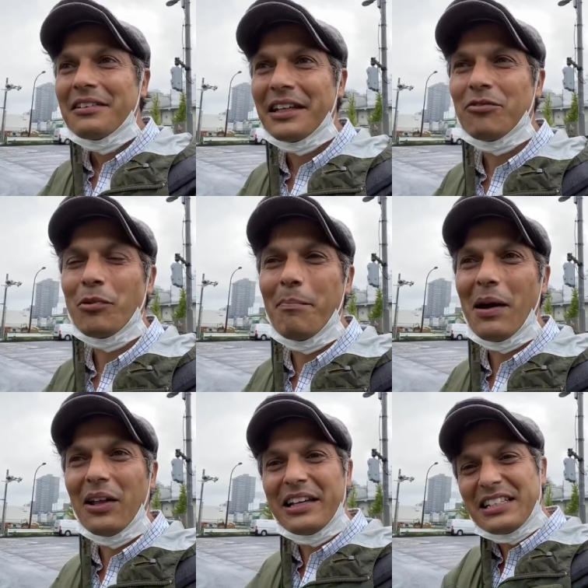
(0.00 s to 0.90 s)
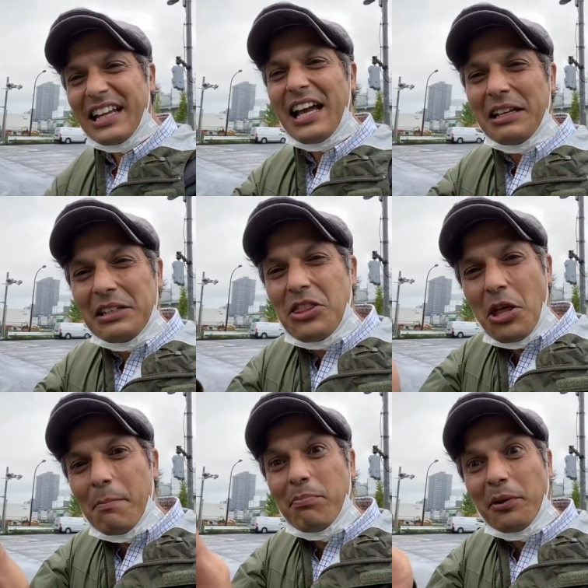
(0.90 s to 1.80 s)
rebellious. I got a
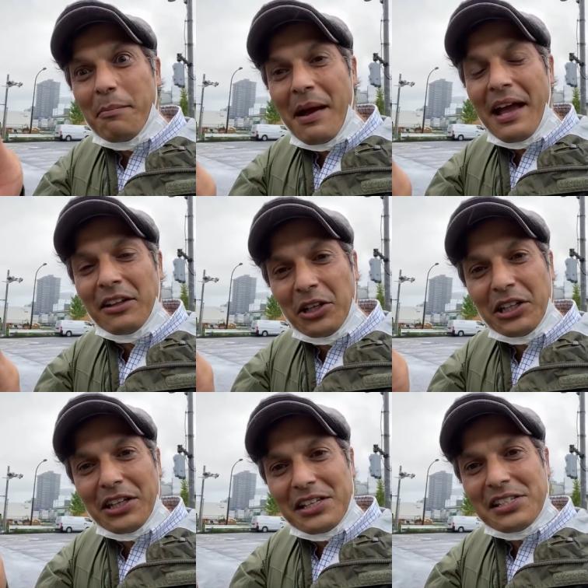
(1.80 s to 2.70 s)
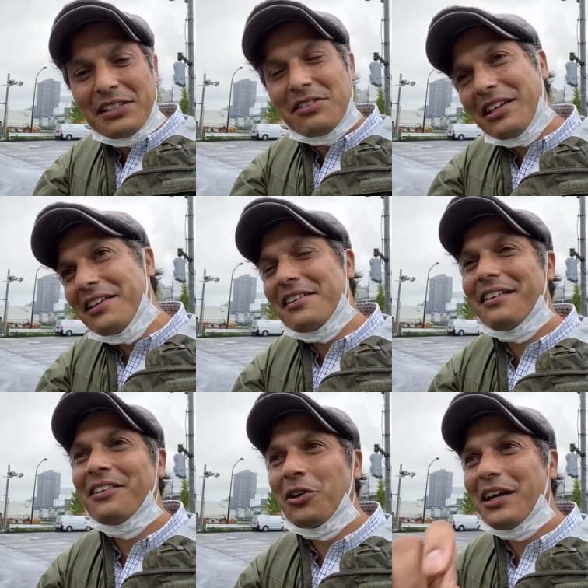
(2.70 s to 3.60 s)
thumbprint, man. Look at this.
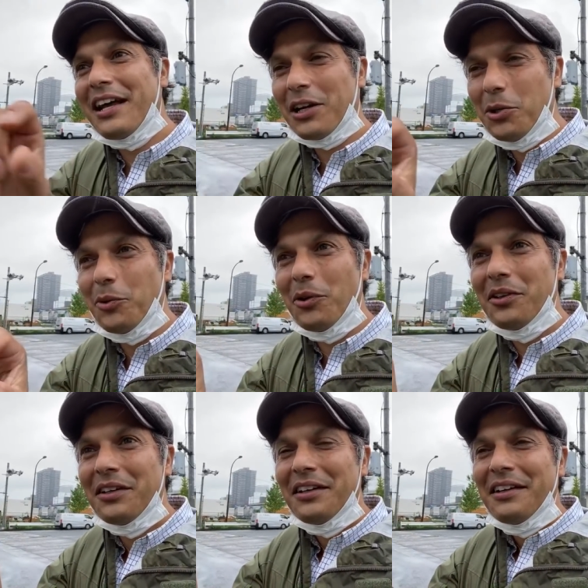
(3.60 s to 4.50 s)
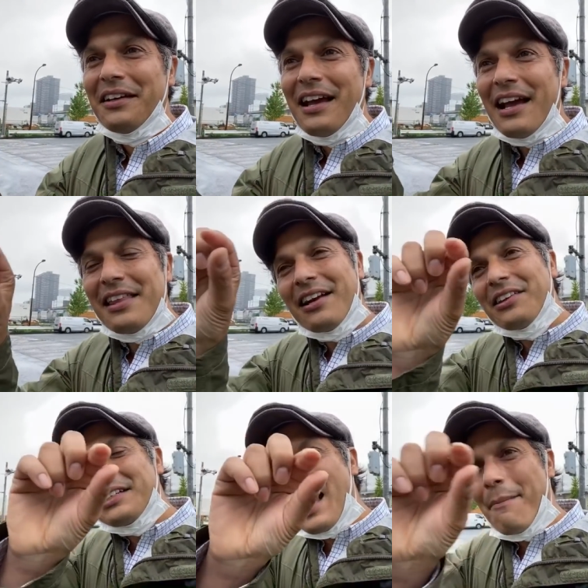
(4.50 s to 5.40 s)
It looked kind of cool. And then on
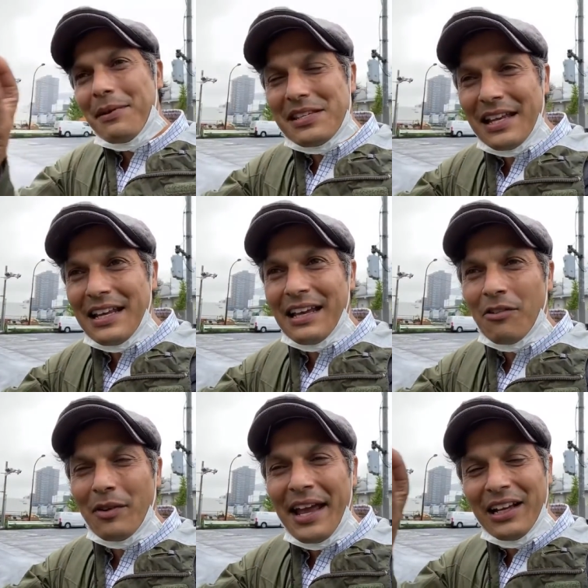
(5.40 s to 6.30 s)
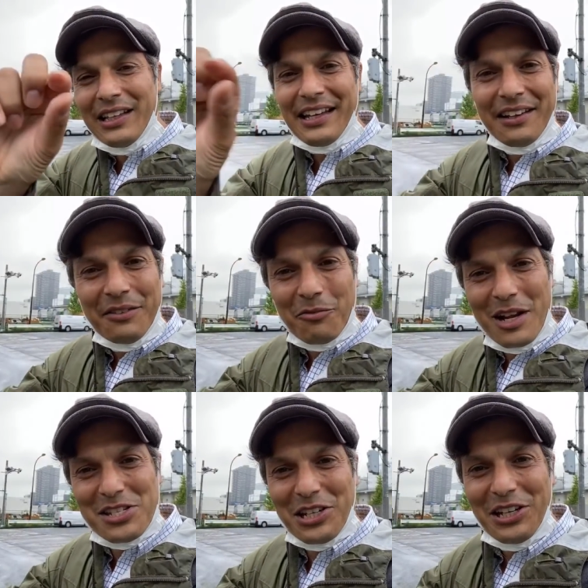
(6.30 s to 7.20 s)
the top it said alien
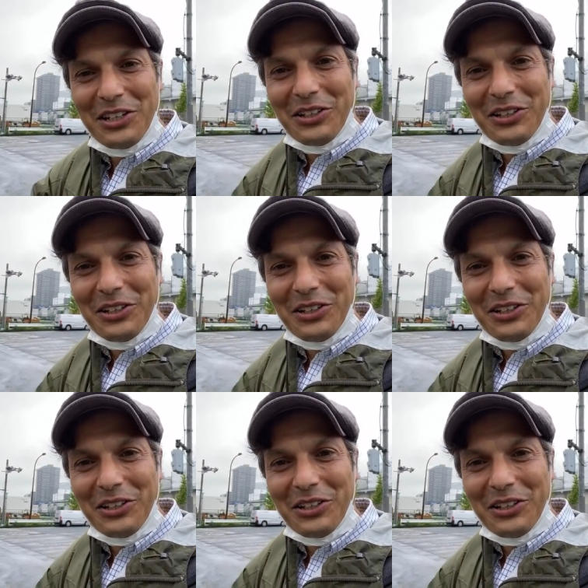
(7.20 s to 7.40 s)
resident.